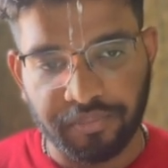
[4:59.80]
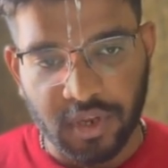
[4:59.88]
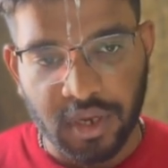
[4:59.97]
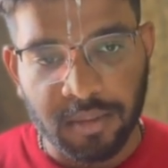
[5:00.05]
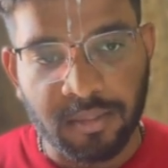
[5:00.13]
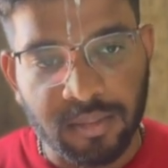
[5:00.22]

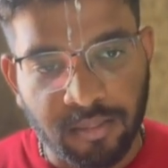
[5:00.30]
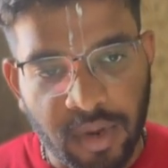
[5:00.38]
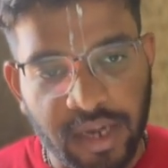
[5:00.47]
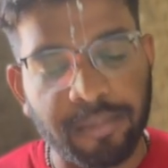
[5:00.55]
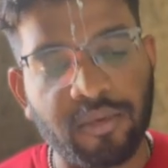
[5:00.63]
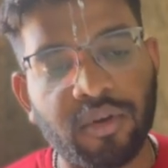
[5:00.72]
in
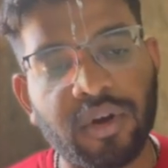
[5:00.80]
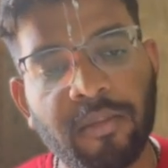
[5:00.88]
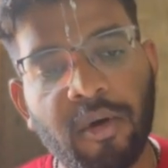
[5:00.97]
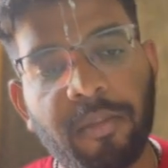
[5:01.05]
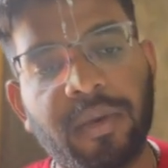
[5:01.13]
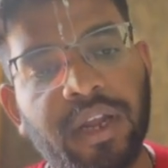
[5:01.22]
multi-program
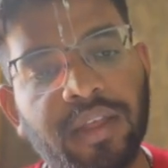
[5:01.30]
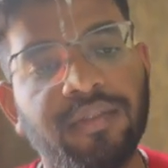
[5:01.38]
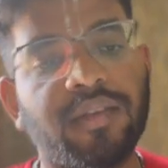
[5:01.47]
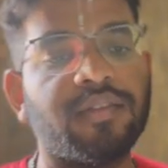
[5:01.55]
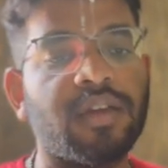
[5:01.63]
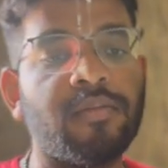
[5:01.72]
operating
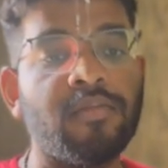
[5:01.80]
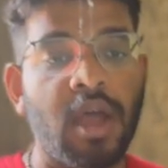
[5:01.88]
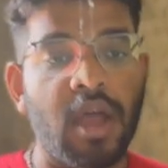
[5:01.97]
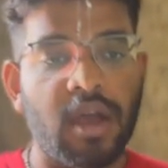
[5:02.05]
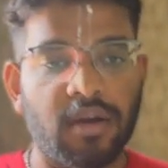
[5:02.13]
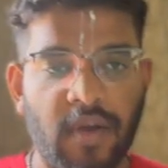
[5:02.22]
system,
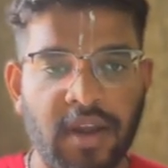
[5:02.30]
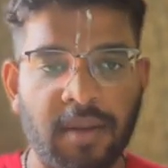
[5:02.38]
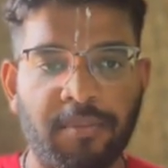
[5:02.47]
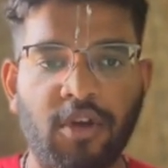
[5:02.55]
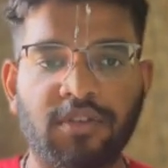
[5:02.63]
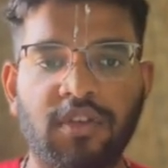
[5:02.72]
when a
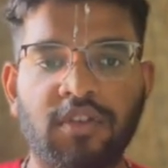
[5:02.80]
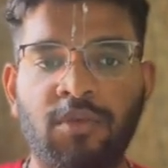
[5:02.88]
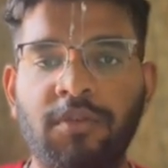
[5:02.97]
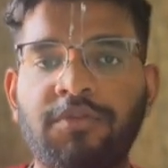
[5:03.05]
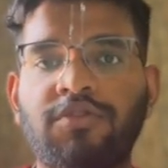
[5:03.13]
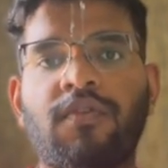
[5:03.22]
process
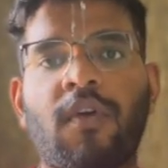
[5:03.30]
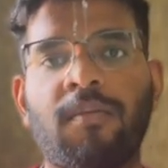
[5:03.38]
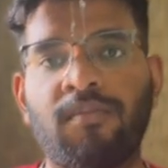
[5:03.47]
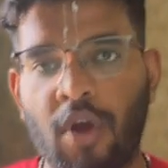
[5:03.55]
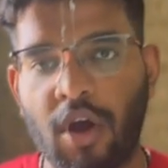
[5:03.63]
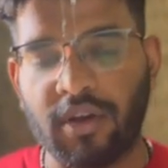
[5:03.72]
moves from
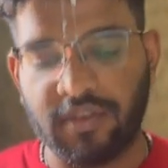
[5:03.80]
block